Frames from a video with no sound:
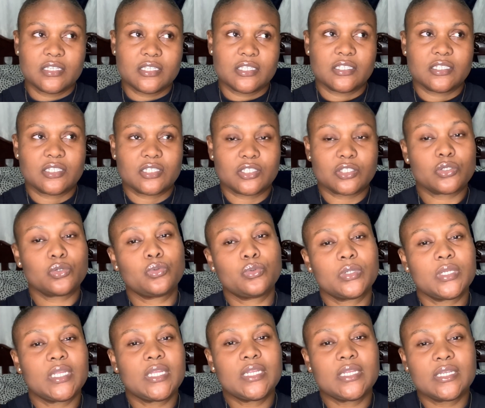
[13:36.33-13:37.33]

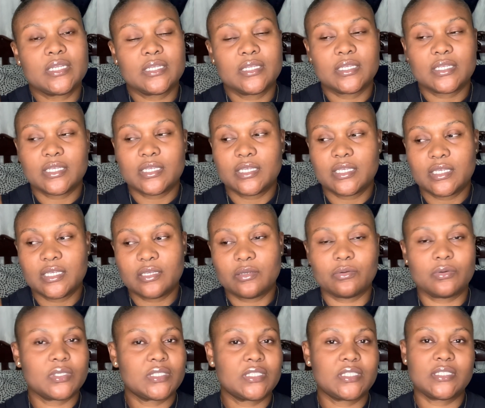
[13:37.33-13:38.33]
schooling it, it,
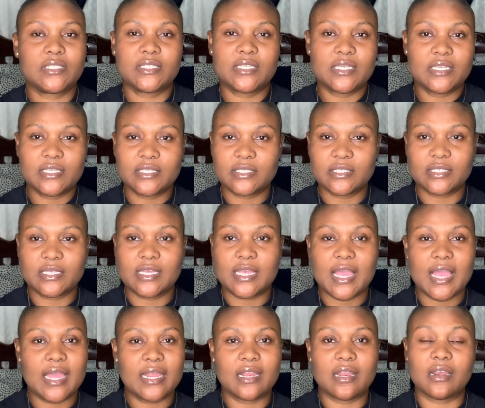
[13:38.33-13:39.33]
wasn't easy i
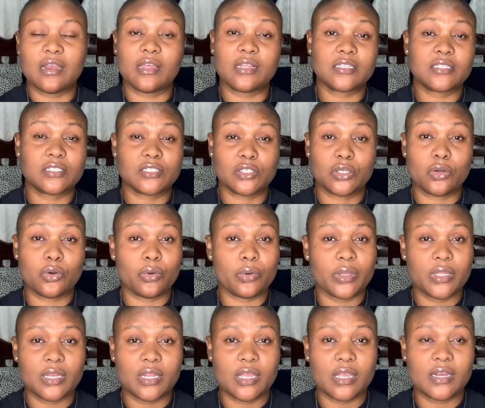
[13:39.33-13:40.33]
had a lot
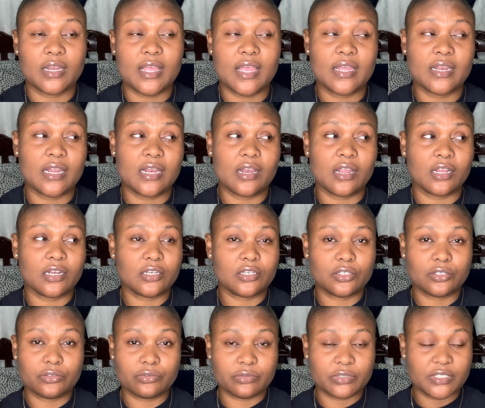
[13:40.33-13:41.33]
going on i had a
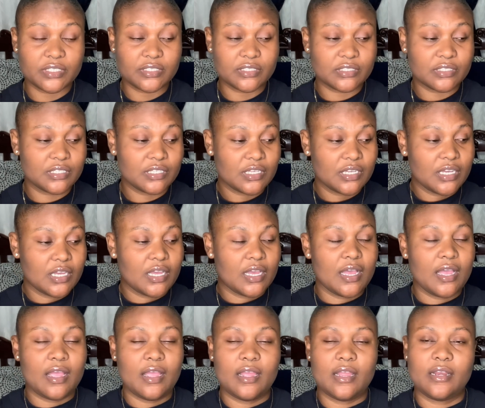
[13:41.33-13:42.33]
lot doing
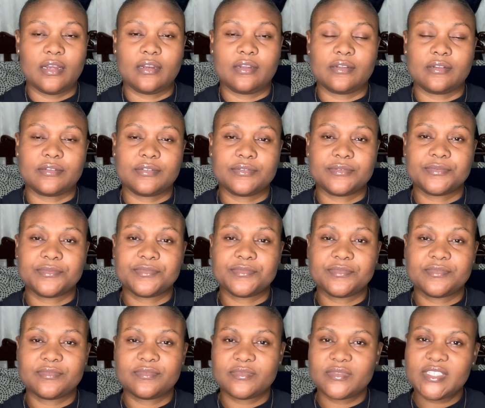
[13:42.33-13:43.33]
and uh,
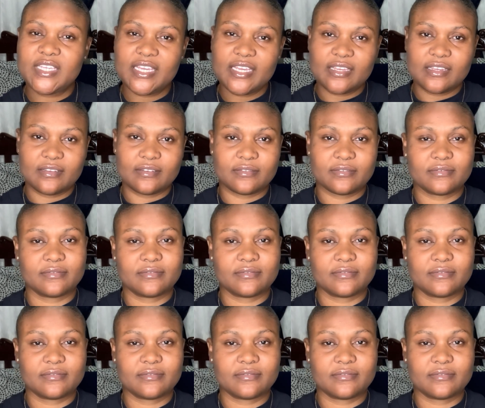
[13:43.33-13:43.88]
yeah